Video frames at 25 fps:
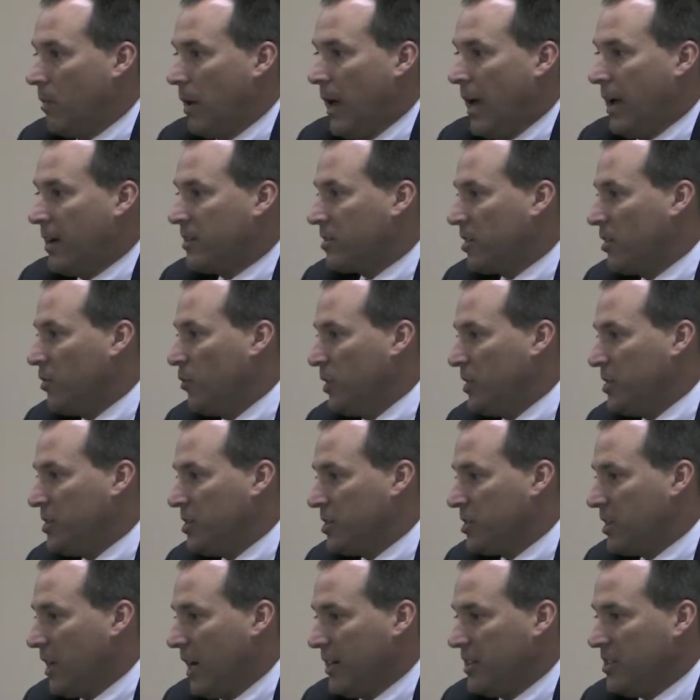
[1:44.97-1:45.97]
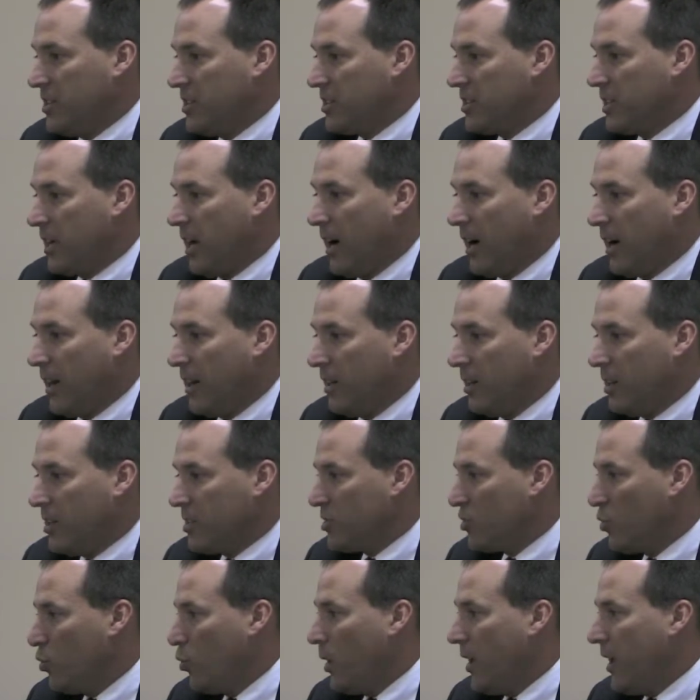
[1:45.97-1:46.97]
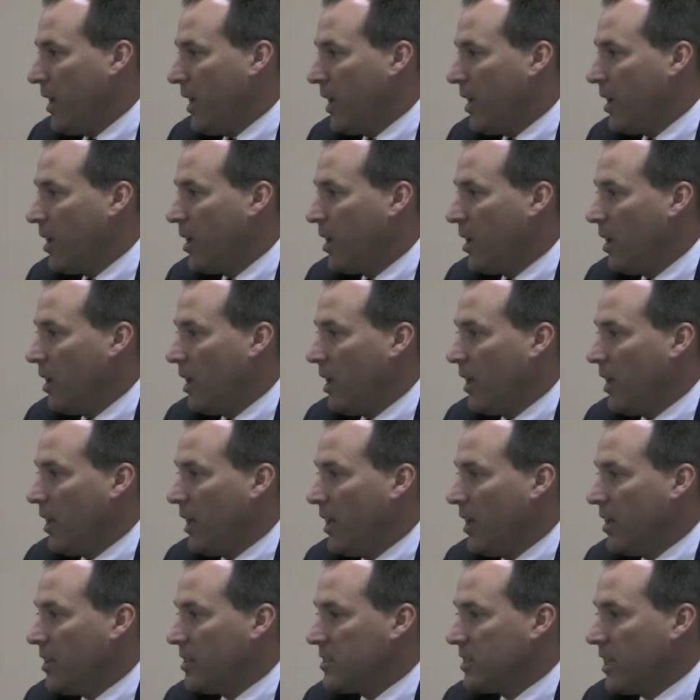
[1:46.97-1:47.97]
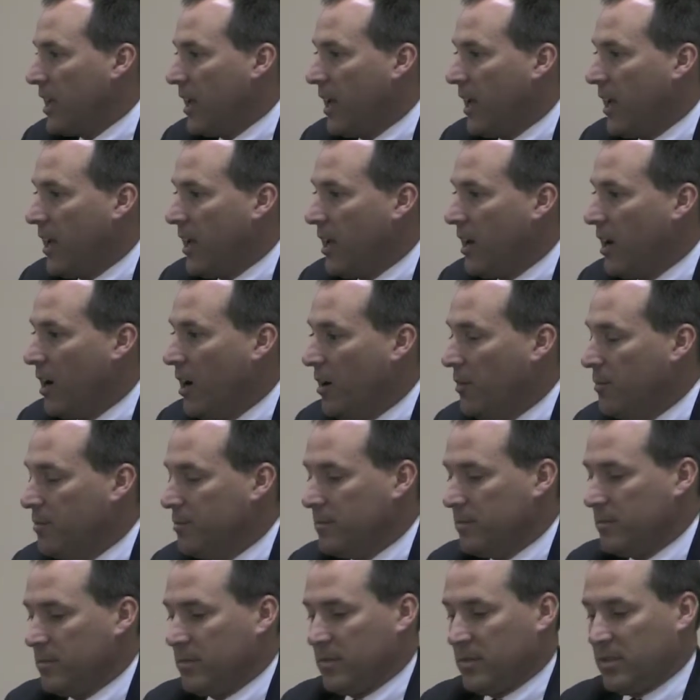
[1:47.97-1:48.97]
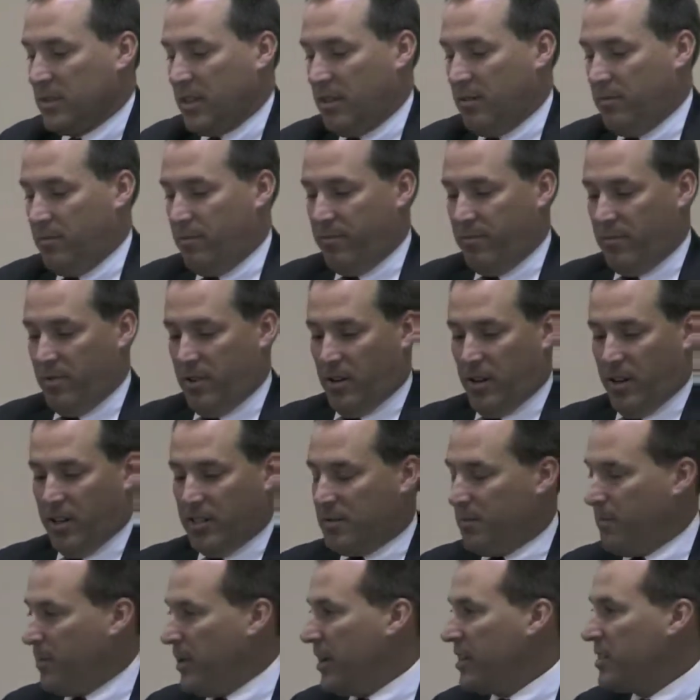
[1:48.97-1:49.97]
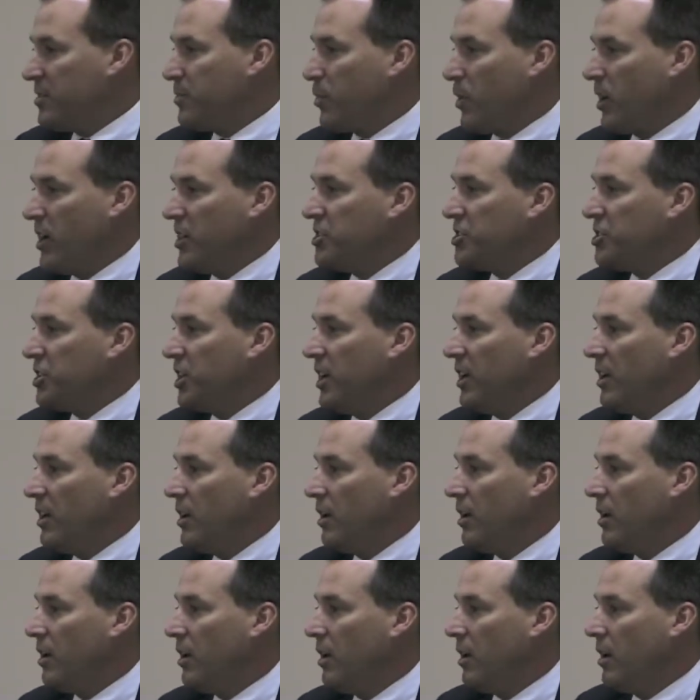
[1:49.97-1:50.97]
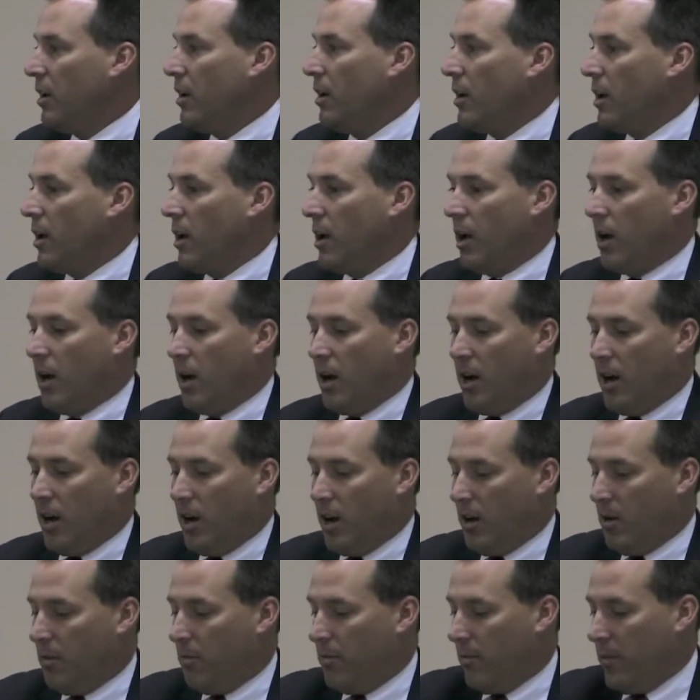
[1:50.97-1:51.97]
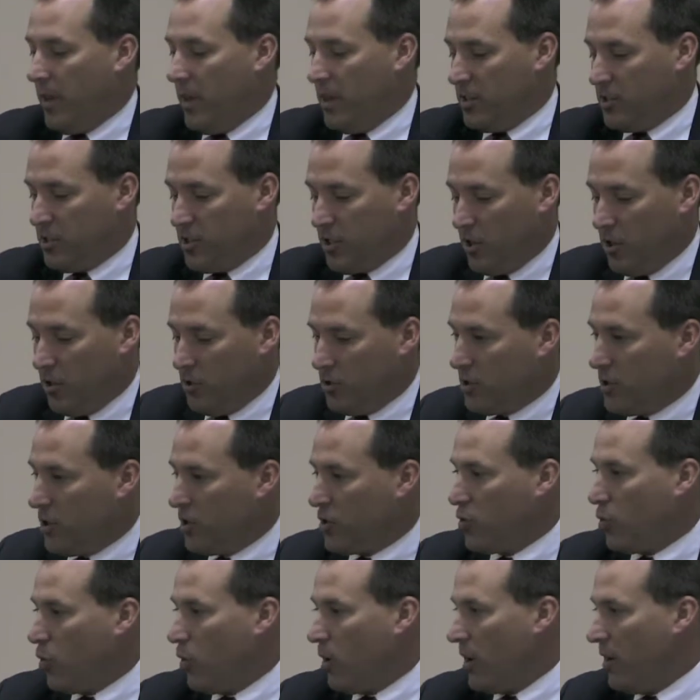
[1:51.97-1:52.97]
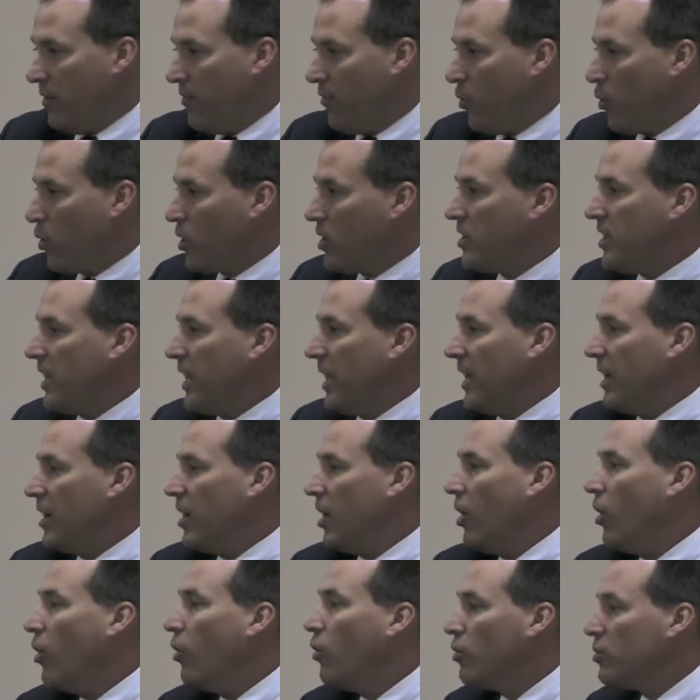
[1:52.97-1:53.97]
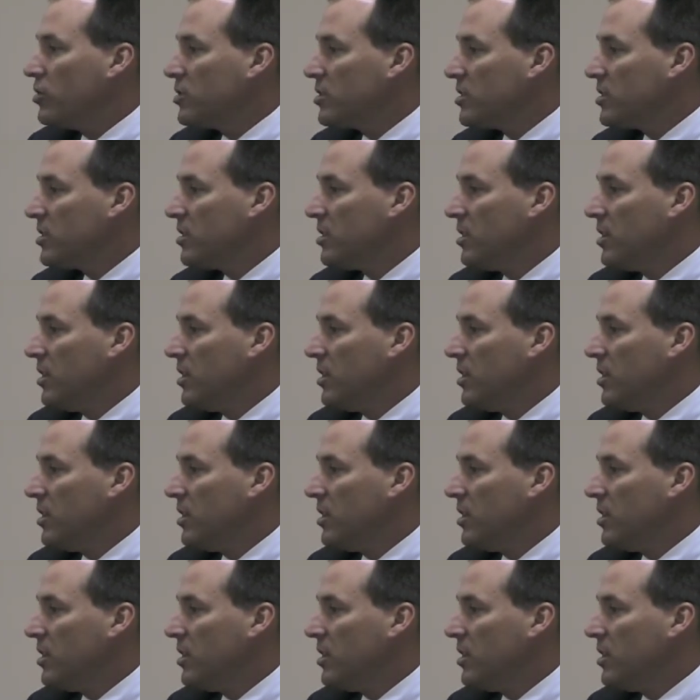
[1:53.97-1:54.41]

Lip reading: Actually, I just got it this week. Mm-hmm. It is a nice big spreadsheet that shows the 2014 goals.